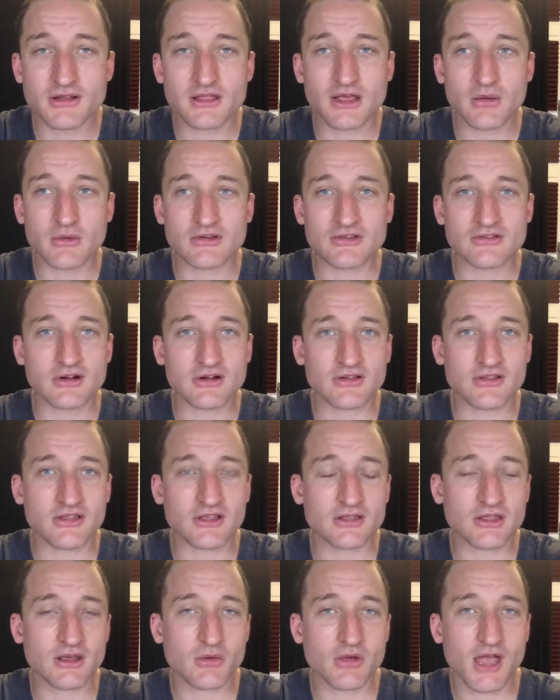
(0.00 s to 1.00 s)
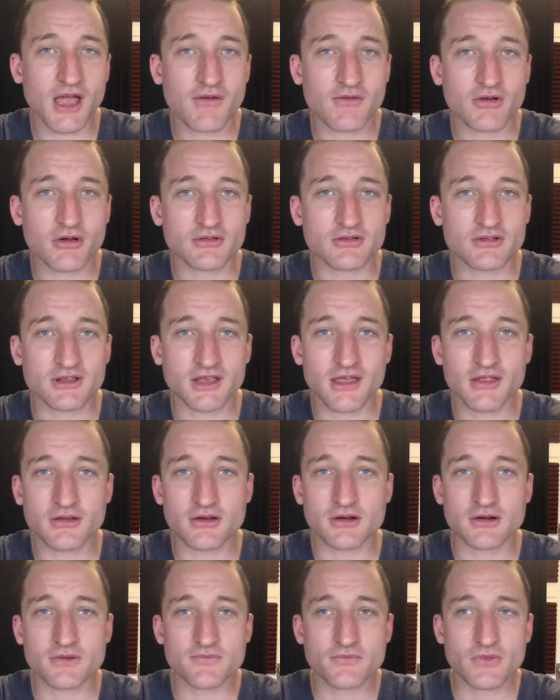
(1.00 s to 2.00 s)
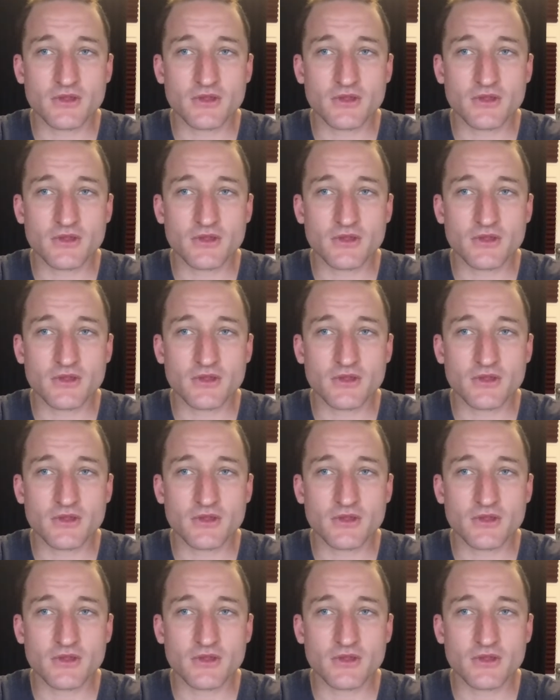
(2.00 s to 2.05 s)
that we start to think that we have it all together,